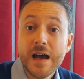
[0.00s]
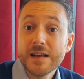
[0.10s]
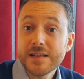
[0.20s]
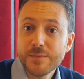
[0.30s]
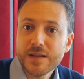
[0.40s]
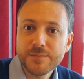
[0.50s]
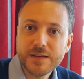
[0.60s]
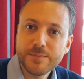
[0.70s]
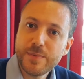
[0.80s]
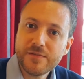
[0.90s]
I said, Madam,
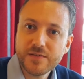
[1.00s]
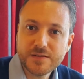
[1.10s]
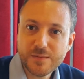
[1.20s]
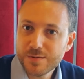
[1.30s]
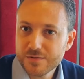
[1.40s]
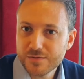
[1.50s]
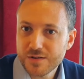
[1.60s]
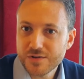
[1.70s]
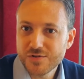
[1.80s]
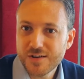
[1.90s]
the perfect temperature to
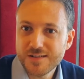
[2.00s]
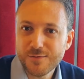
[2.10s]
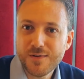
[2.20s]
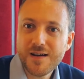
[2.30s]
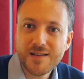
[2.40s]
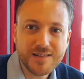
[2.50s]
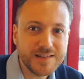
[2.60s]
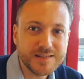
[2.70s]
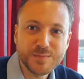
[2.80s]
enjoy the wine is